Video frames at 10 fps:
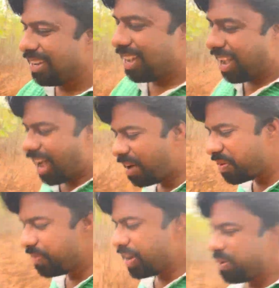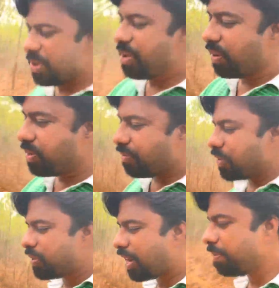Have a very, very
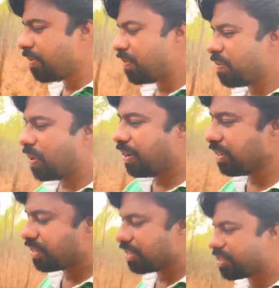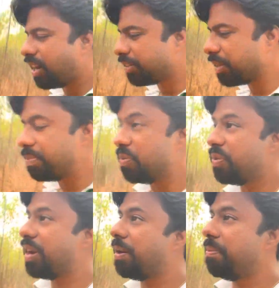wonderful time, everyone. This is Karthik
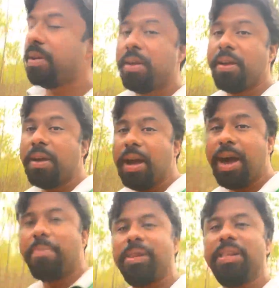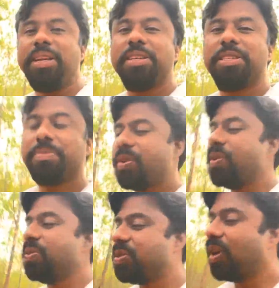Poovanam. I'm a leadership
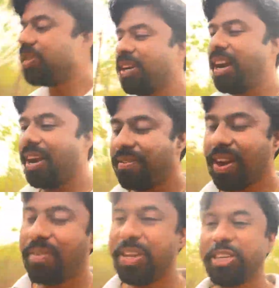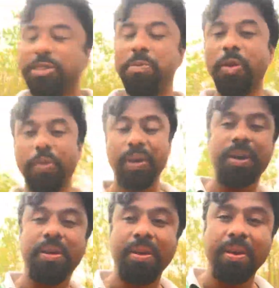coach, author, and travel explorer.
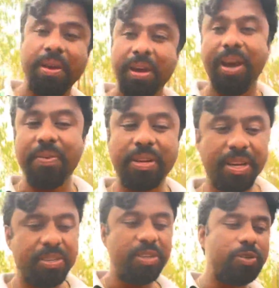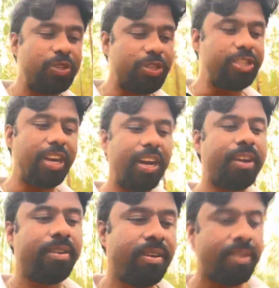And I will continue to share
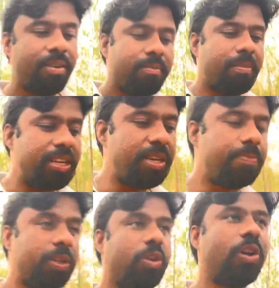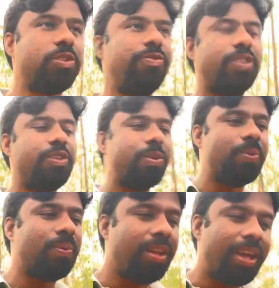my deeper thoughts with
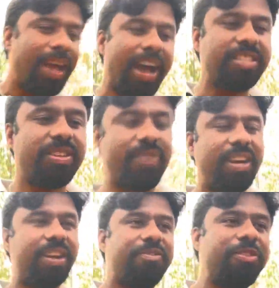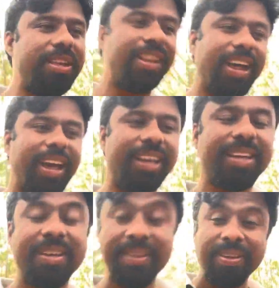you as and when I feel like.
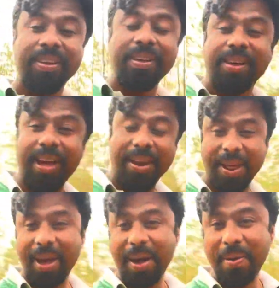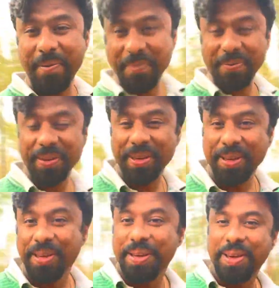And now
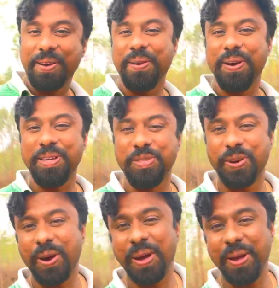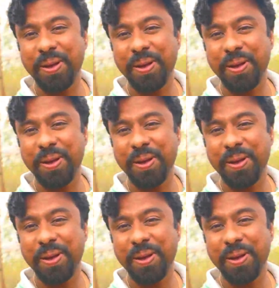I'm gonna enjoy